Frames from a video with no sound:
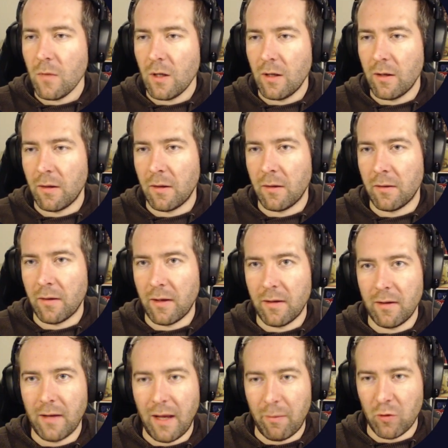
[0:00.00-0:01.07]
and that
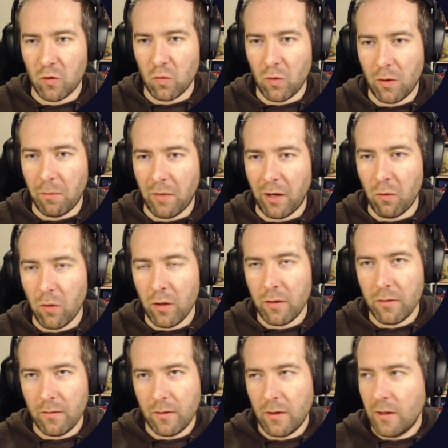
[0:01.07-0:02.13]
it happens one by
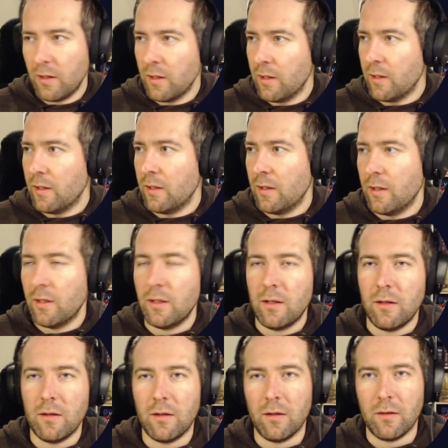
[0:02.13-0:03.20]
one.
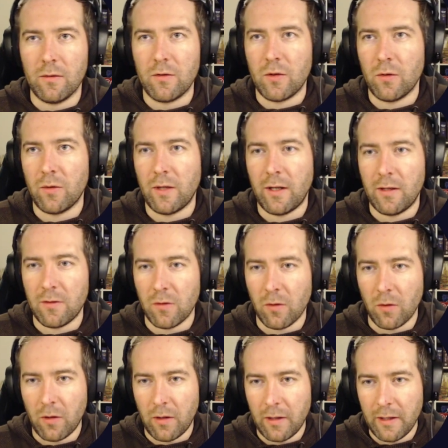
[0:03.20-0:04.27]
So that is all
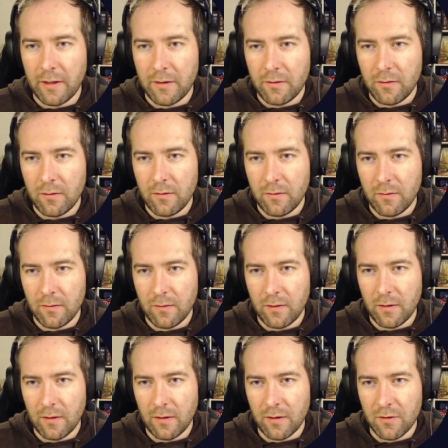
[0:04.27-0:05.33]
clear.
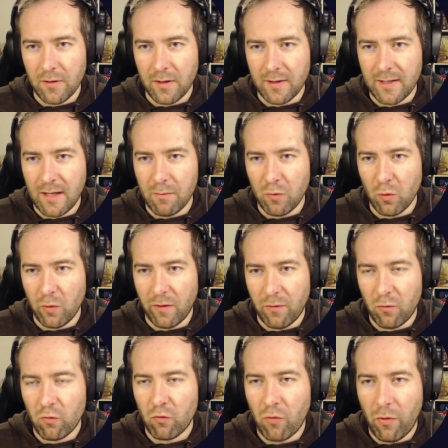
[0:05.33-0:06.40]
There's an example with
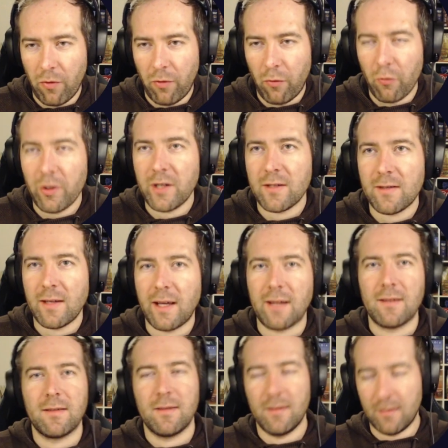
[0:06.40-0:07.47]
3
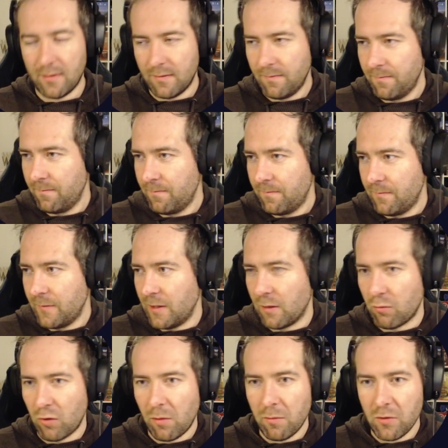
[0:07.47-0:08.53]
stacks in the
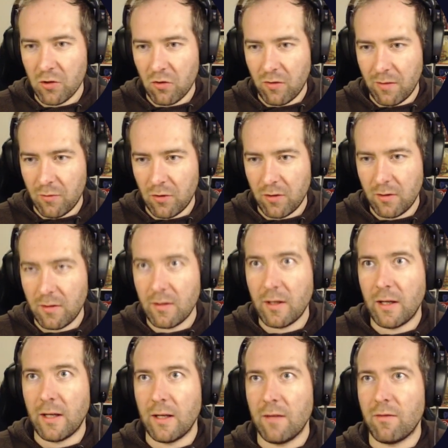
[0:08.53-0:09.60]
problem description,
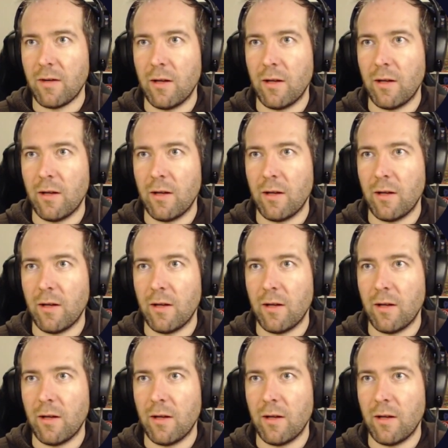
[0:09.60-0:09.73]
and if I